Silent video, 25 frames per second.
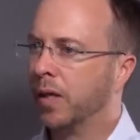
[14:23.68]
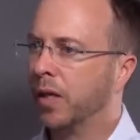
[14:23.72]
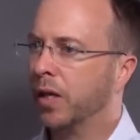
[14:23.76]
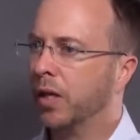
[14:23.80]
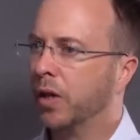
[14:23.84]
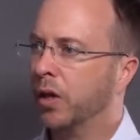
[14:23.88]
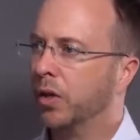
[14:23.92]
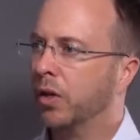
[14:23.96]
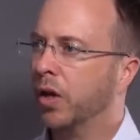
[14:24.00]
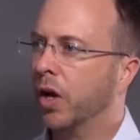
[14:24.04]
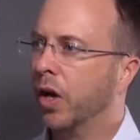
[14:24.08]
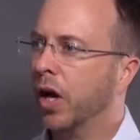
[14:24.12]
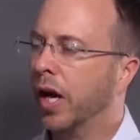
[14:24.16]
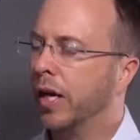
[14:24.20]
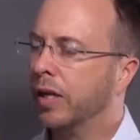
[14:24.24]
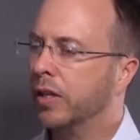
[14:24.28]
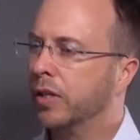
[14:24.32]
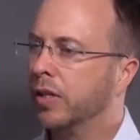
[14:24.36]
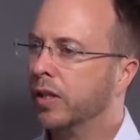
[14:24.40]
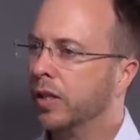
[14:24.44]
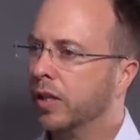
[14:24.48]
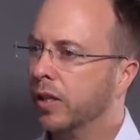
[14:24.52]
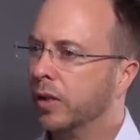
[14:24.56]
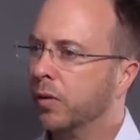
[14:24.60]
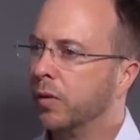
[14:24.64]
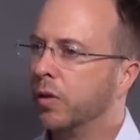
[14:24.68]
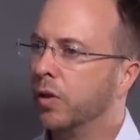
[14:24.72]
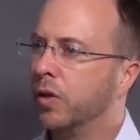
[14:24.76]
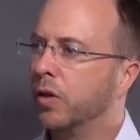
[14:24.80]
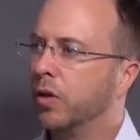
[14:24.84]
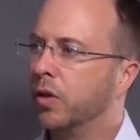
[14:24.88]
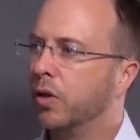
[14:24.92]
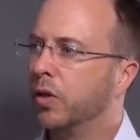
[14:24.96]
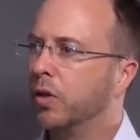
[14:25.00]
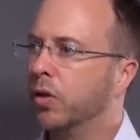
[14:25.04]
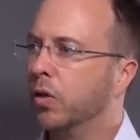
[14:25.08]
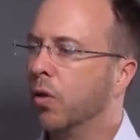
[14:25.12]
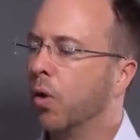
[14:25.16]
You know, and
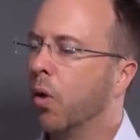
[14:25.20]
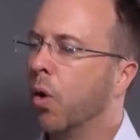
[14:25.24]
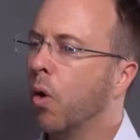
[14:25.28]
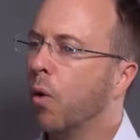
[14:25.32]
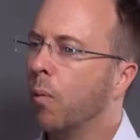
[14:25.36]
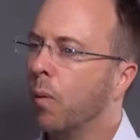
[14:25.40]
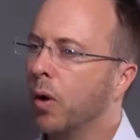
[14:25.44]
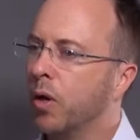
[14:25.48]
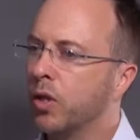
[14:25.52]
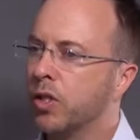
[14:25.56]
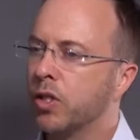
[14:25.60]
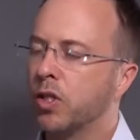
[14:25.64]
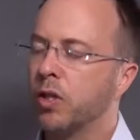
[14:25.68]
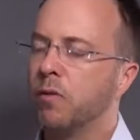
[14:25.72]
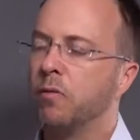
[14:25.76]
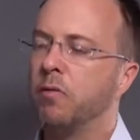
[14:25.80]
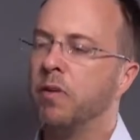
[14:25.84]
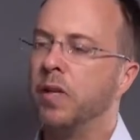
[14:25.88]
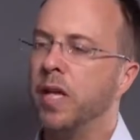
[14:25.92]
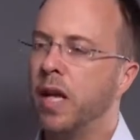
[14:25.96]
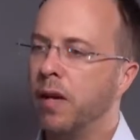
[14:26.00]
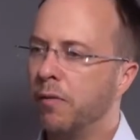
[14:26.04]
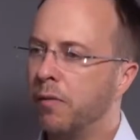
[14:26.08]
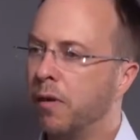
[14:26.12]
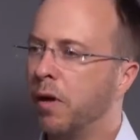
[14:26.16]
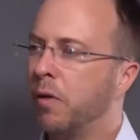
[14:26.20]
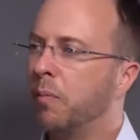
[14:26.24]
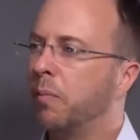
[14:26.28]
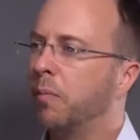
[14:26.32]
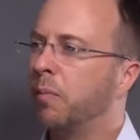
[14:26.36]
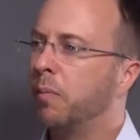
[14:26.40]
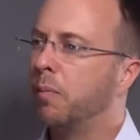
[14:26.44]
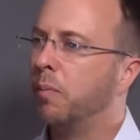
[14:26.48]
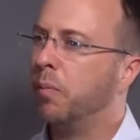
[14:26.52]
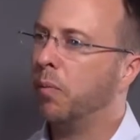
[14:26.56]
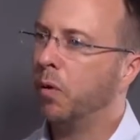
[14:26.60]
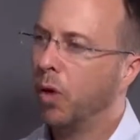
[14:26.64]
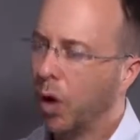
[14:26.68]
you almost have never
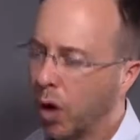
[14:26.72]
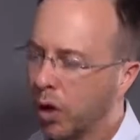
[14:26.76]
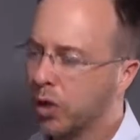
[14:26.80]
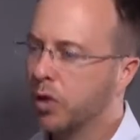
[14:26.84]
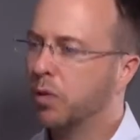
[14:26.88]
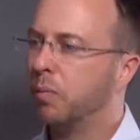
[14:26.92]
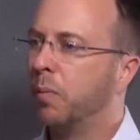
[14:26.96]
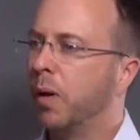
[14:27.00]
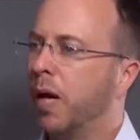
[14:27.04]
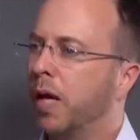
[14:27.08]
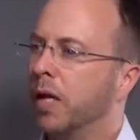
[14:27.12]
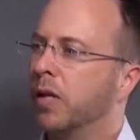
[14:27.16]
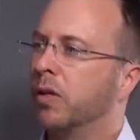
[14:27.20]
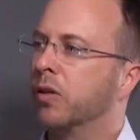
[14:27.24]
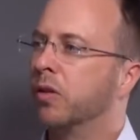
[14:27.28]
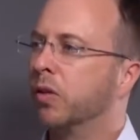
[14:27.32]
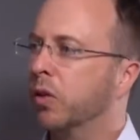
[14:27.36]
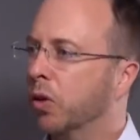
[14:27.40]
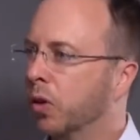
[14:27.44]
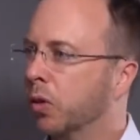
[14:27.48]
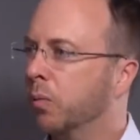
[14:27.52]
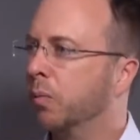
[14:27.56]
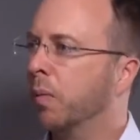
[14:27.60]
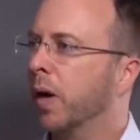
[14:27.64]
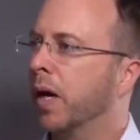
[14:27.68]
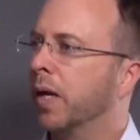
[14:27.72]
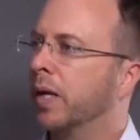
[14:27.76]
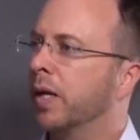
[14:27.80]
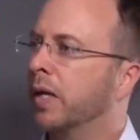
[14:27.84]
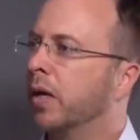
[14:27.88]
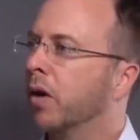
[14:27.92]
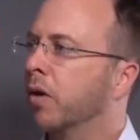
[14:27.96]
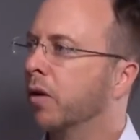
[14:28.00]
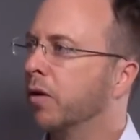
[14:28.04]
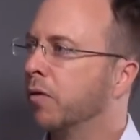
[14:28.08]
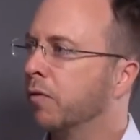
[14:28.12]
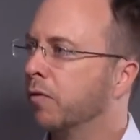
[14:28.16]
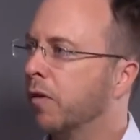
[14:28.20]
not made good money
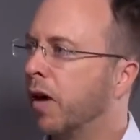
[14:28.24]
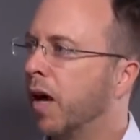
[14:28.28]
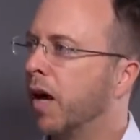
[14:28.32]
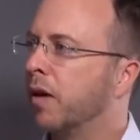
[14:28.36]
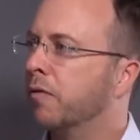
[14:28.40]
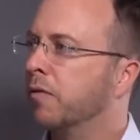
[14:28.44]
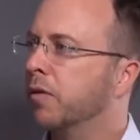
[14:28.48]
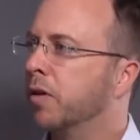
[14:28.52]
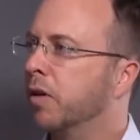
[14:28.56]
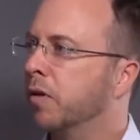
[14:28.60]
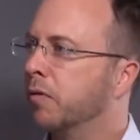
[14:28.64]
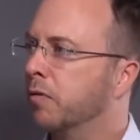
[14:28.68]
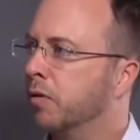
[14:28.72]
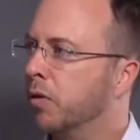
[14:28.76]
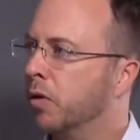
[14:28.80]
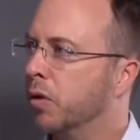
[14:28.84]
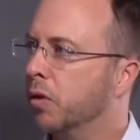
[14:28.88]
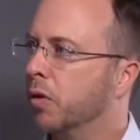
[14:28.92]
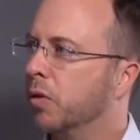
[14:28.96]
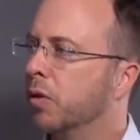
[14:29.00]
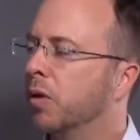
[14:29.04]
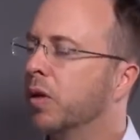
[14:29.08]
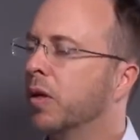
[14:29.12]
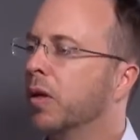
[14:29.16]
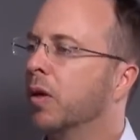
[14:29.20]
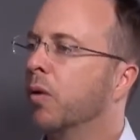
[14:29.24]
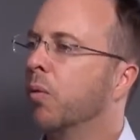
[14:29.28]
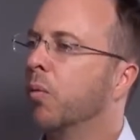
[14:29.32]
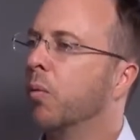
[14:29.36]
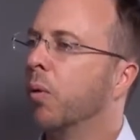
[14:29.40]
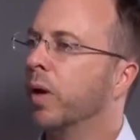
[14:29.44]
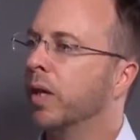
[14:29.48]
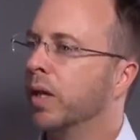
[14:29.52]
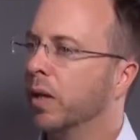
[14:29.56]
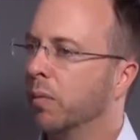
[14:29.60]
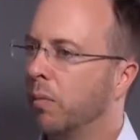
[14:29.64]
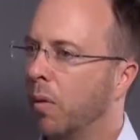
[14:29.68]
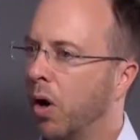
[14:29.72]
on a five-year view
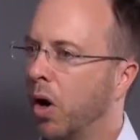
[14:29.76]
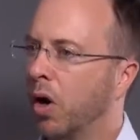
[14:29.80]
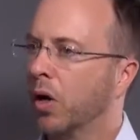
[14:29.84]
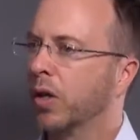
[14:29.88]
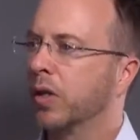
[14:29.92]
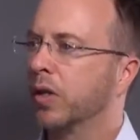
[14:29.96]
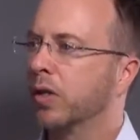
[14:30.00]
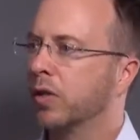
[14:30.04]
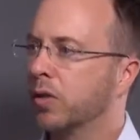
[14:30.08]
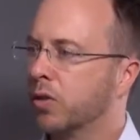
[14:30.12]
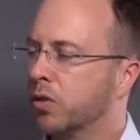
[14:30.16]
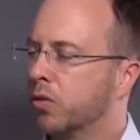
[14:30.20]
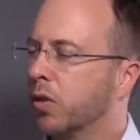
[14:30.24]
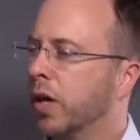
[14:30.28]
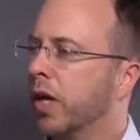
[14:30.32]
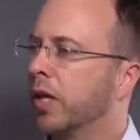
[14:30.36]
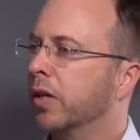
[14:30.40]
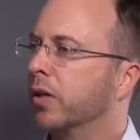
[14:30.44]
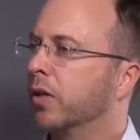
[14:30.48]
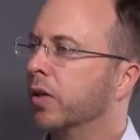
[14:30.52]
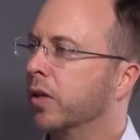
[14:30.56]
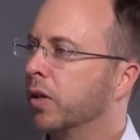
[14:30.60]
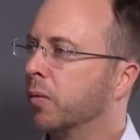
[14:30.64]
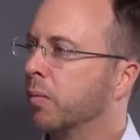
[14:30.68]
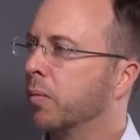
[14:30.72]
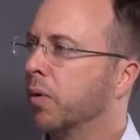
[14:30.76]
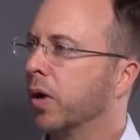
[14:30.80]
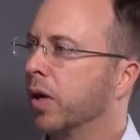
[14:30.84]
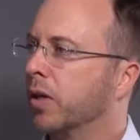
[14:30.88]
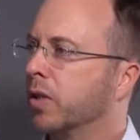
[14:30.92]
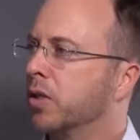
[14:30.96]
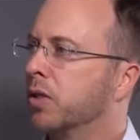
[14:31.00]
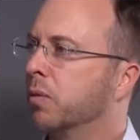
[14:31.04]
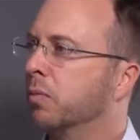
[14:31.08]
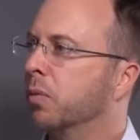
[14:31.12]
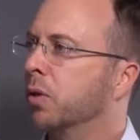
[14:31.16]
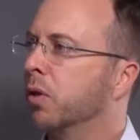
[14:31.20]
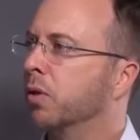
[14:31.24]
when the market has traded on a price
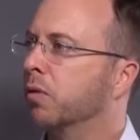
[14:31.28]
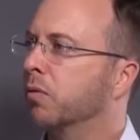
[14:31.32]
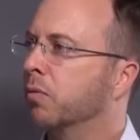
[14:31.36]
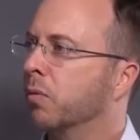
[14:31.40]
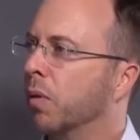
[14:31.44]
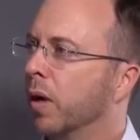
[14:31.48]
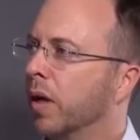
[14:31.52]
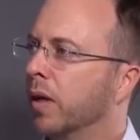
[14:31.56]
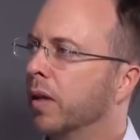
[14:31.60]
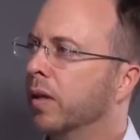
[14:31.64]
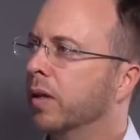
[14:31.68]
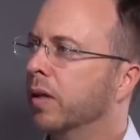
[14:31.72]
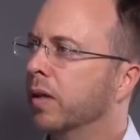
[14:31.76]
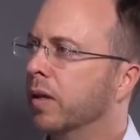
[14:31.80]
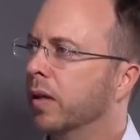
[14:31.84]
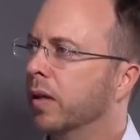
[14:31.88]
to book of one.